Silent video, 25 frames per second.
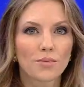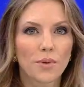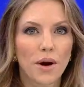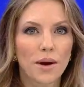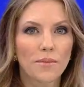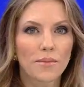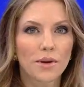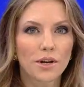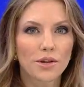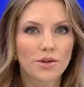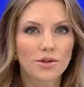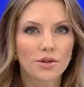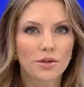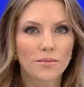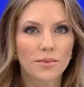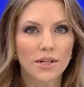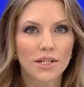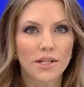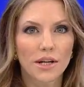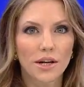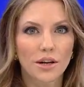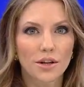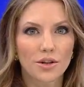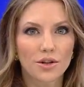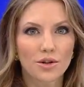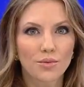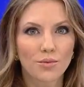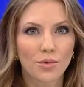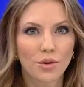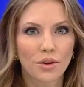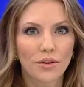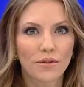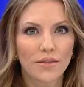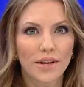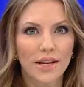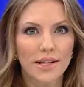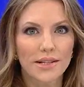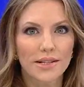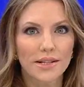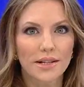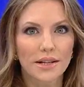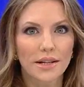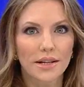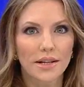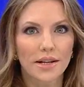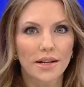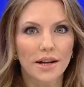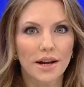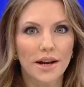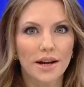Prime Minister Mateusz
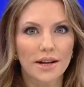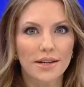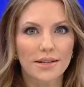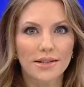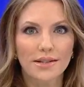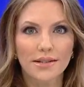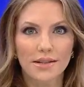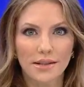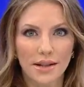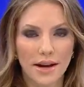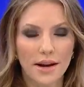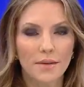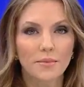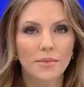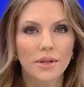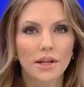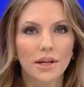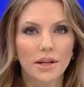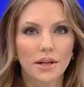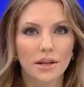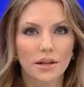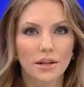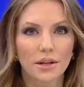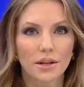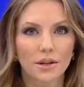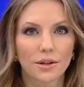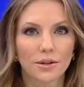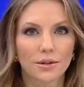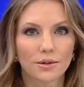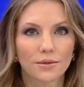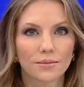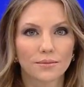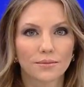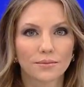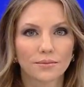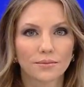Morawiecki has slammed the EU.